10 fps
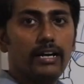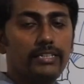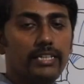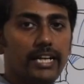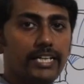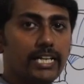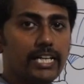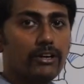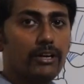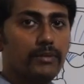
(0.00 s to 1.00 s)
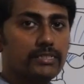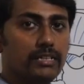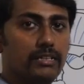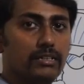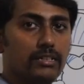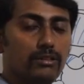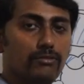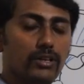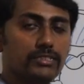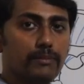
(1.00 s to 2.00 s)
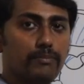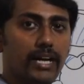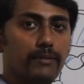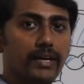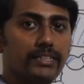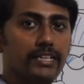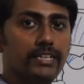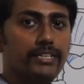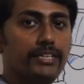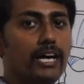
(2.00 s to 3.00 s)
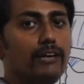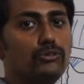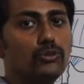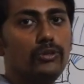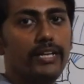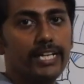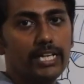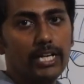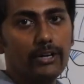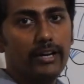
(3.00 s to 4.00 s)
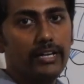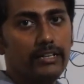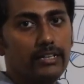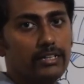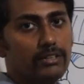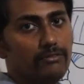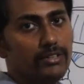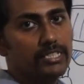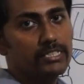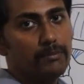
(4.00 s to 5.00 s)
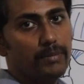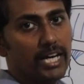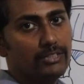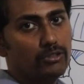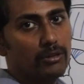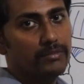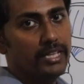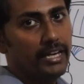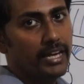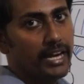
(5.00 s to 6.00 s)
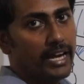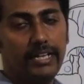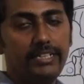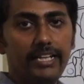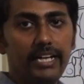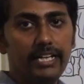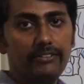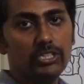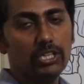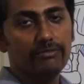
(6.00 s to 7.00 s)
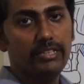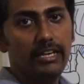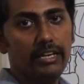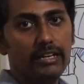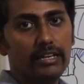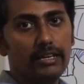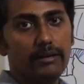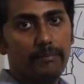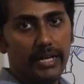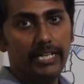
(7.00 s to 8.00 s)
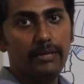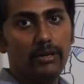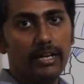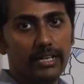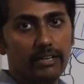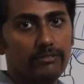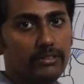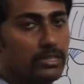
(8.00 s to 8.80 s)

And the lateral pterygoid muscle was supplied by the nerve to lateral pterygoid, which is a branch from the anterior division of the mandibular nerve.